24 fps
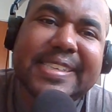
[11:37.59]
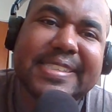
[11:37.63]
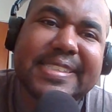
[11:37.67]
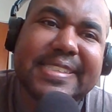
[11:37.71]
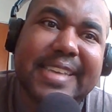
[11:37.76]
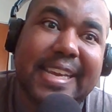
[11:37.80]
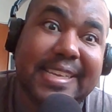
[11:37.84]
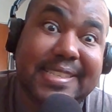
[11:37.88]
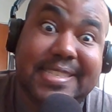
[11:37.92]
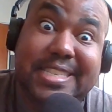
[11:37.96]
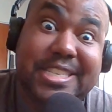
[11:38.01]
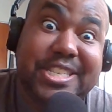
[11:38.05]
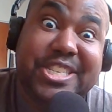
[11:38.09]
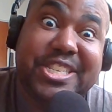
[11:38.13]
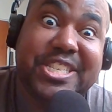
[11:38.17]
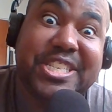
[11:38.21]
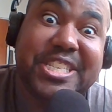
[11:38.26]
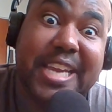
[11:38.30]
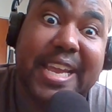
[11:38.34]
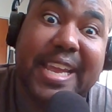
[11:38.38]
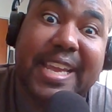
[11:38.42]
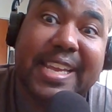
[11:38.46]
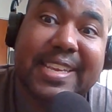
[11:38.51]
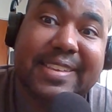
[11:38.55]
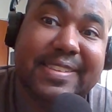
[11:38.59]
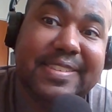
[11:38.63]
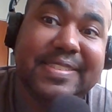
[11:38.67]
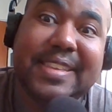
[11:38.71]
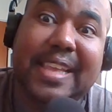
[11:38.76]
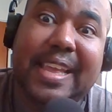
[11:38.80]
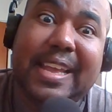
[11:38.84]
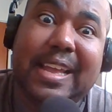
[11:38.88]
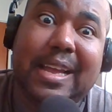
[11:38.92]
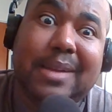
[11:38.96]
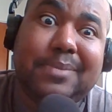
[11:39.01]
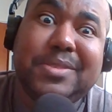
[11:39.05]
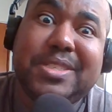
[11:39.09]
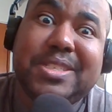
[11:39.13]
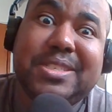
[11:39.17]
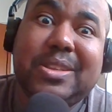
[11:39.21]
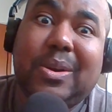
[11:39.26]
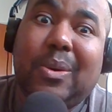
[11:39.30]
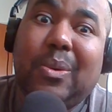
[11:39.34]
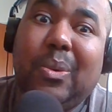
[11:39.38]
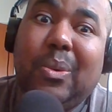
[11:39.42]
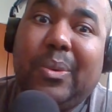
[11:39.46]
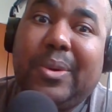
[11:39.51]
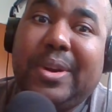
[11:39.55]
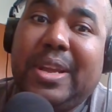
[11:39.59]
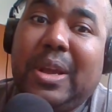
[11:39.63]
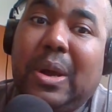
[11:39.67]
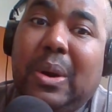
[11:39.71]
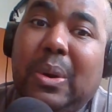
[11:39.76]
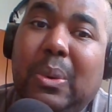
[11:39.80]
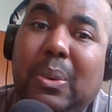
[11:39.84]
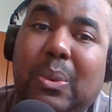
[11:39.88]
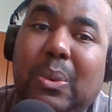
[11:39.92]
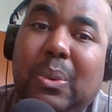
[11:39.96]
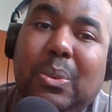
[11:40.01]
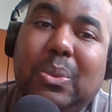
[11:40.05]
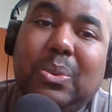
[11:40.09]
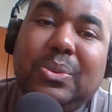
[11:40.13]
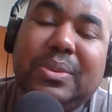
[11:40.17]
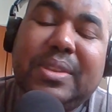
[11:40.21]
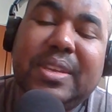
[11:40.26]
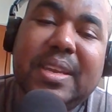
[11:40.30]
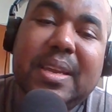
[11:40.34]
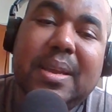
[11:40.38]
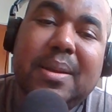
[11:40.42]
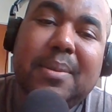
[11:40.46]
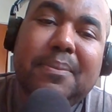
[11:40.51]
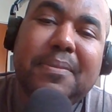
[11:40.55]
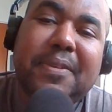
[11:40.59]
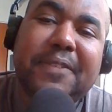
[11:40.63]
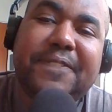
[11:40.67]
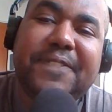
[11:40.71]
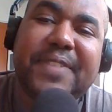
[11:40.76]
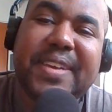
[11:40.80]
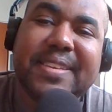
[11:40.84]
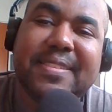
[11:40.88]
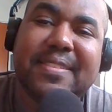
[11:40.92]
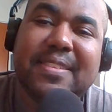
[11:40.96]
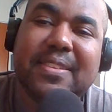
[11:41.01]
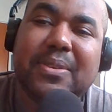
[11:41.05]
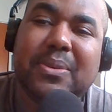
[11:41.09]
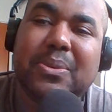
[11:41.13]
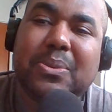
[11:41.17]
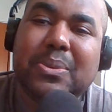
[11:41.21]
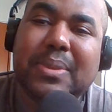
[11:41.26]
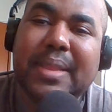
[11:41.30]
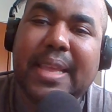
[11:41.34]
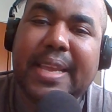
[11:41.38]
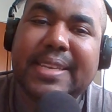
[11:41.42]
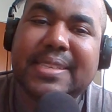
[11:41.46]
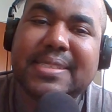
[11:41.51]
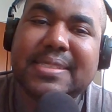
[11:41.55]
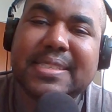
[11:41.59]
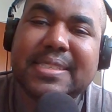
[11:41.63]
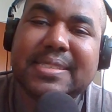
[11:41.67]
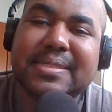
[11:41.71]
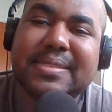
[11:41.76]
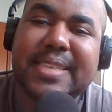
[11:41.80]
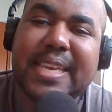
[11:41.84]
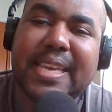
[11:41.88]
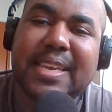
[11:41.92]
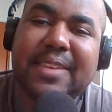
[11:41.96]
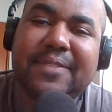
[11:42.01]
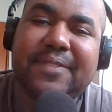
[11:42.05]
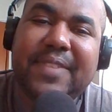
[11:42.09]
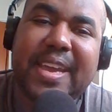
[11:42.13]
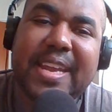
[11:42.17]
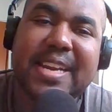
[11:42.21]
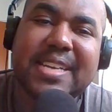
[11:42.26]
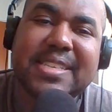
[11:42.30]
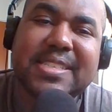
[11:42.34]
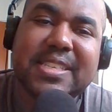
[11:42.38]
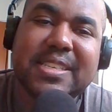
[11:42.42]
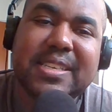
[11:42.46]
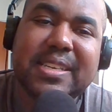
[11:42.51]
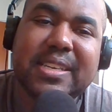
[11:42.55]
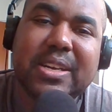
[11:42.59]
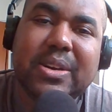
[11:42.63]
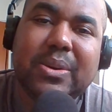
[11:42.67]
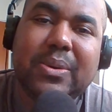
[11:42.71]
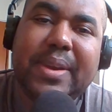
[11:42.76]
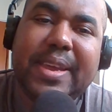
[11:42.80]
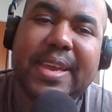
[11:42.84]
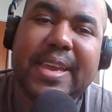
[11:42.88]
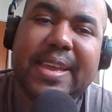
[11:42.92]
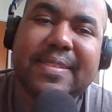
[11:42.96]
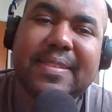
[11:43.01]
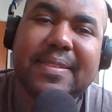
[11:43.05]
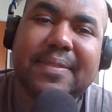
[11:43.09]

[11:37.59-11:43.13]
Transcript: That's his shtick. He's like, I'm just a horny old professor who likes to take advantage of co-eds.